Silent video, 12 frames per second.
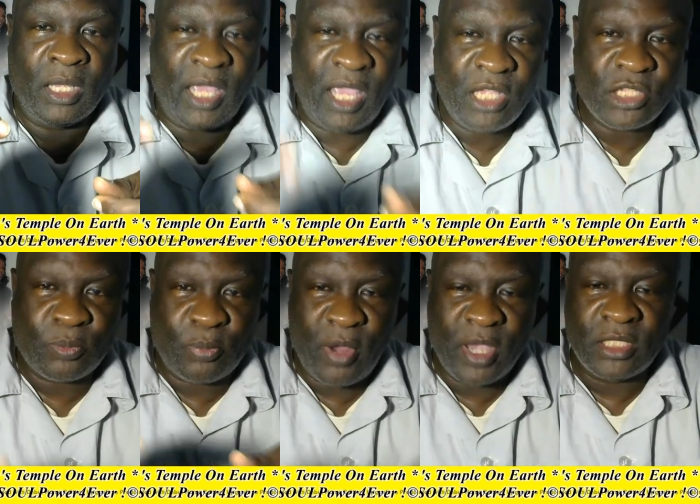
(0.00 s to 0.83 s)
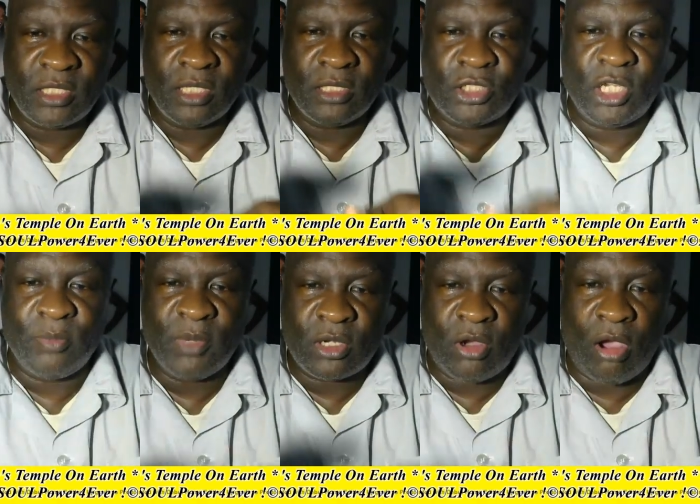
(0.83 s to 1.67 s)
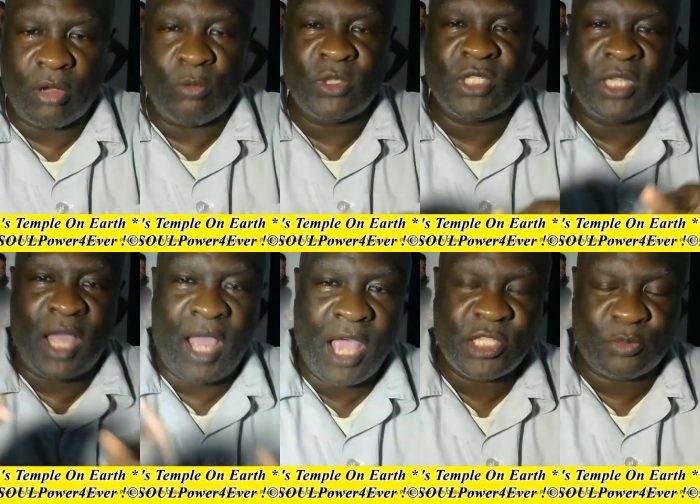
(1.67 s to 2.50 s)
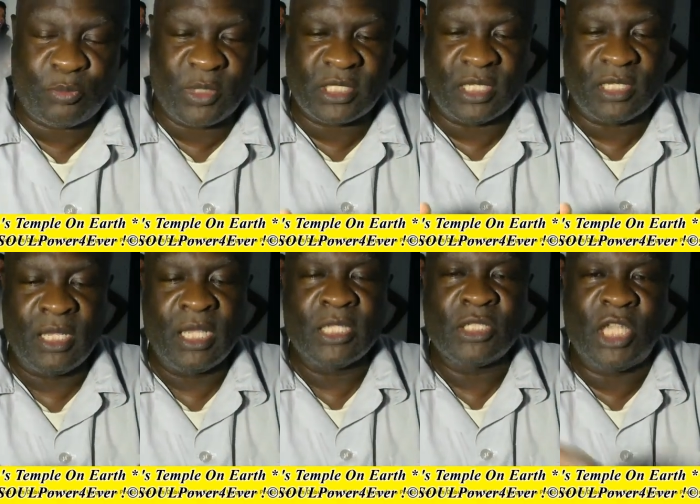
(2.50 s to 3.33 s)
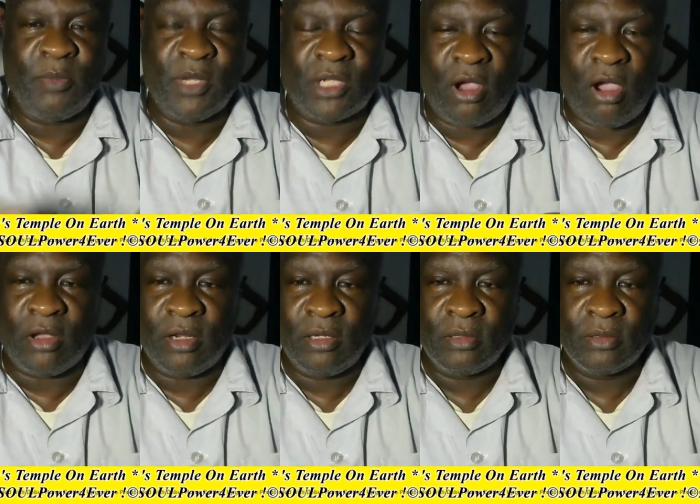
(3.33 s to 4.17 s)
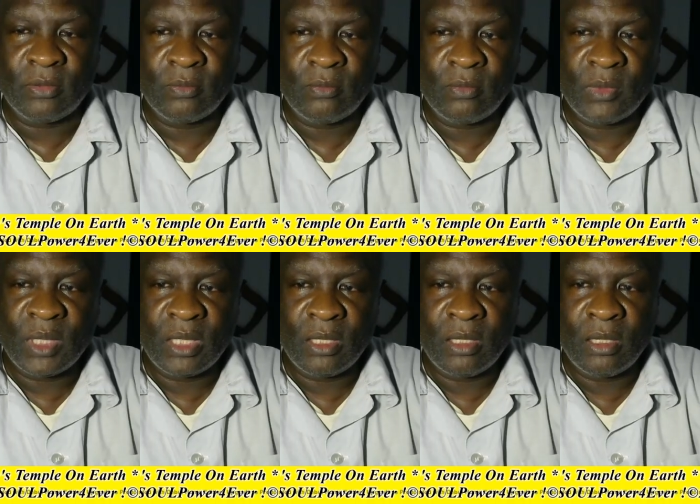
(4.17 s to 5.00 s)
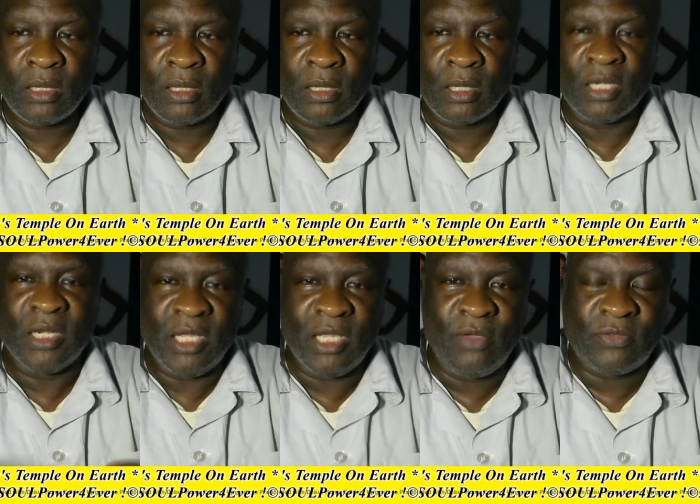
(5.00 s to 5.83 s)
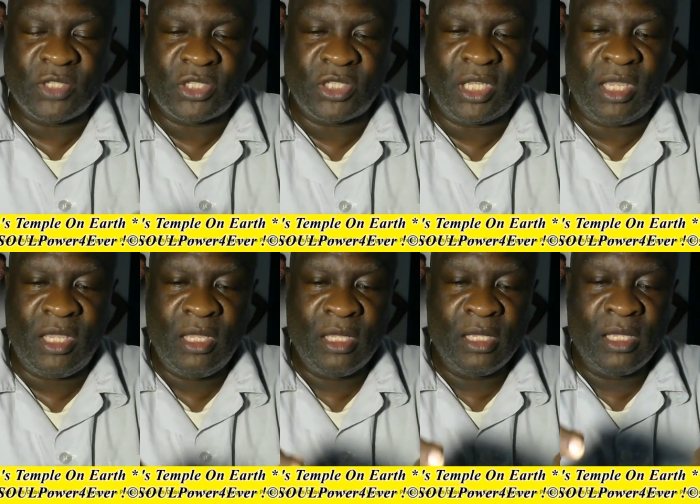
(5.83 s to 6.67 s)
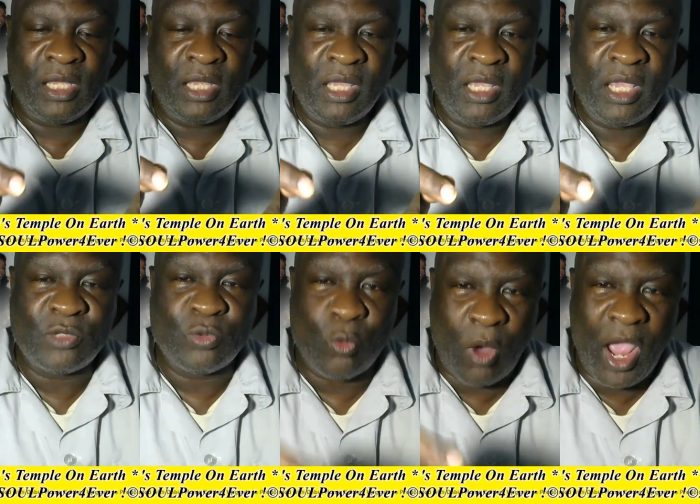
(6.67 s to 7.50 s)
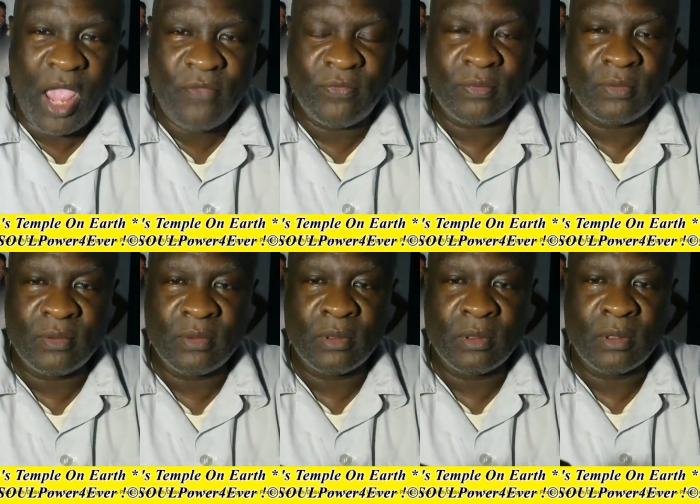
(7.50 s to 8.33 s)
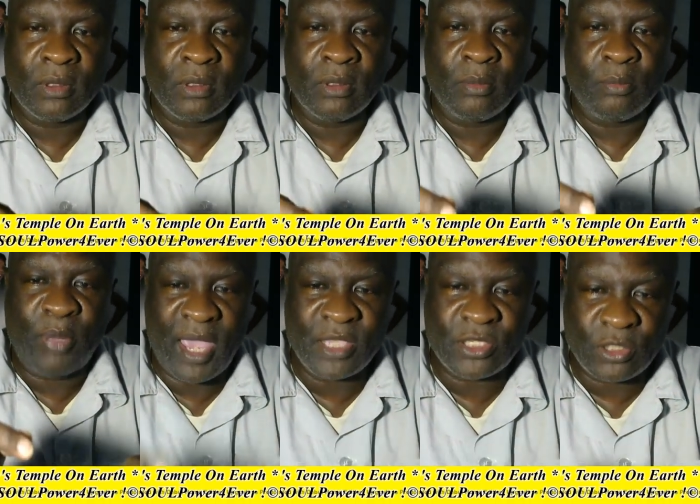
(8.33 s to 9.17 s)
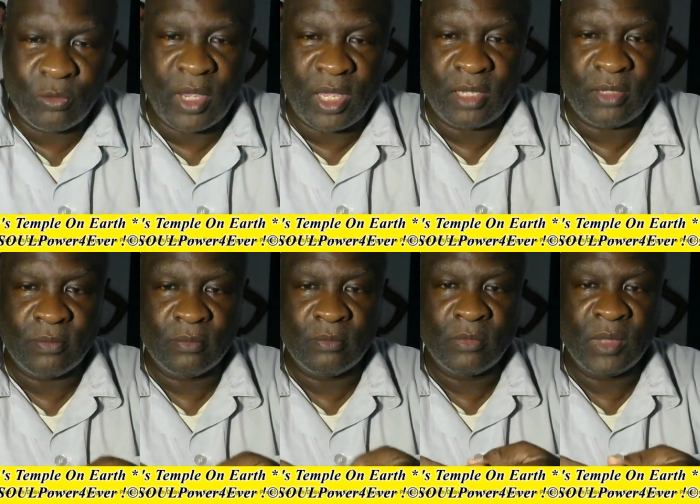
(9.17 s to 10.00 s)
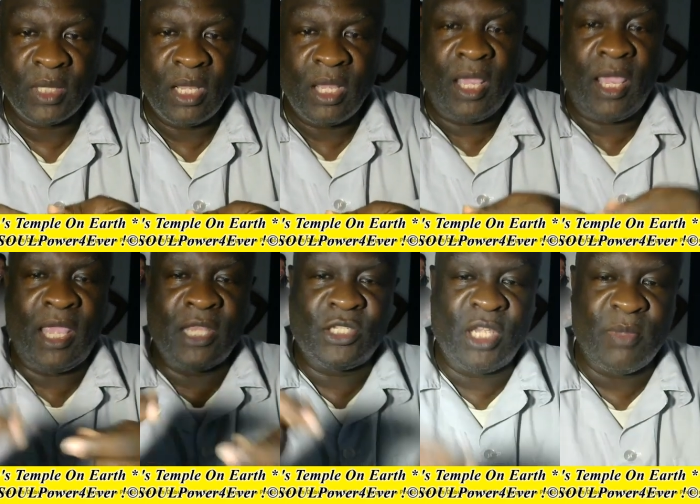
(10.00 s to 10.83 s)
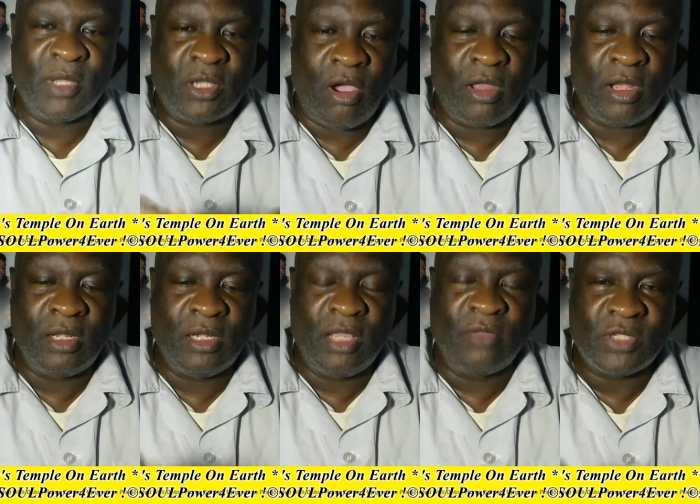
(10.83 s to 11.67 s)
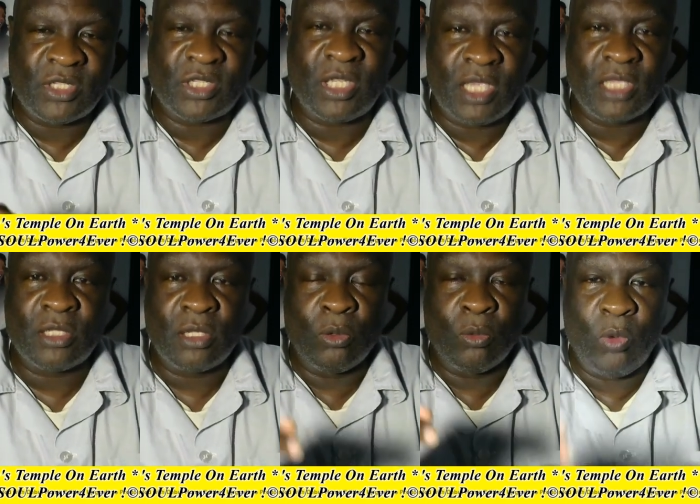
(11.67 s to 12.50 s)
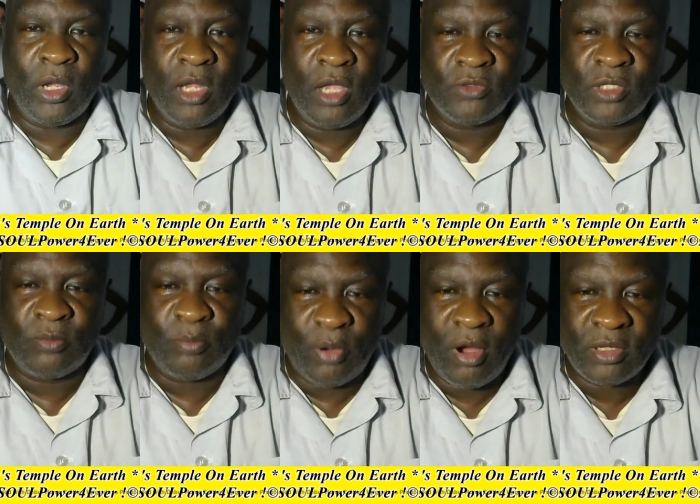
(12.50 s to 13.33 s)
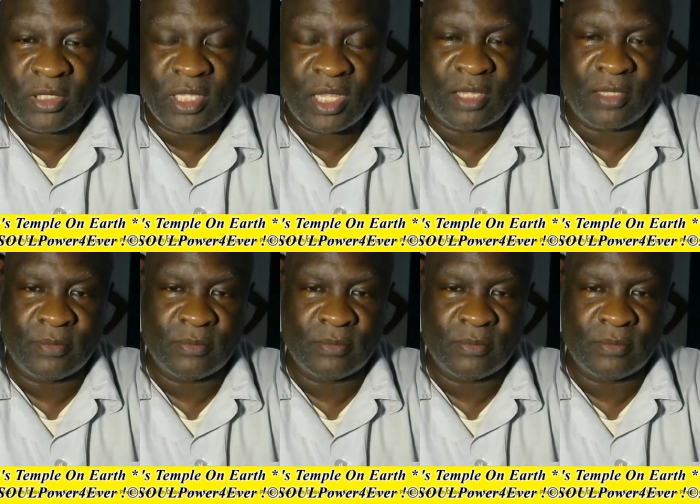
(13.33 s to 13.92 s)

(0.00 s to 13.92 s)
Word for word: ex president Jimmy Carter was in the hospice, and Jimmy Carter lived to see his wife pass away. And Jimmy Carter lived to see his 100th birthday.